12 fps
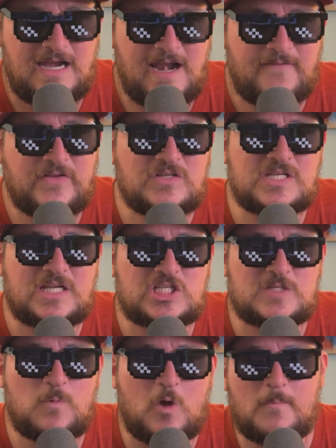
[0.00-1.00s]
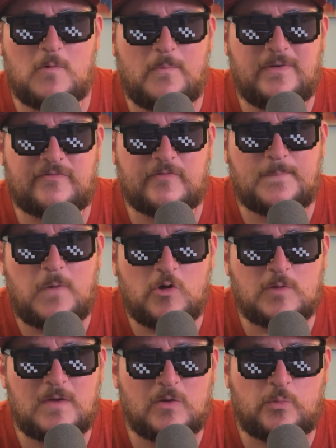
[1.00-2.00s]
and it feels like a small moment from the
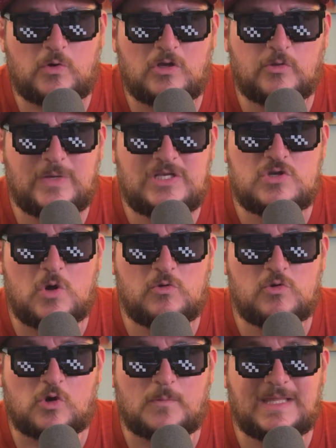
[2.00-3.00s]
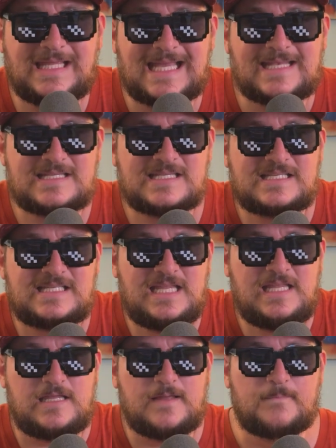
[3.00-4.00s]
Pokemon world we don't normally get to
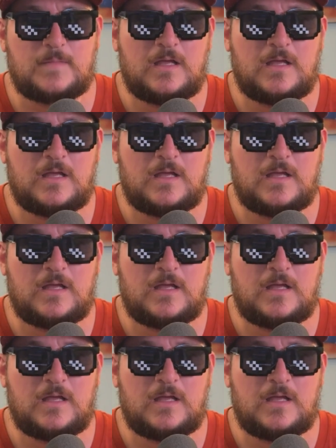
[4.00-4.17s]
see.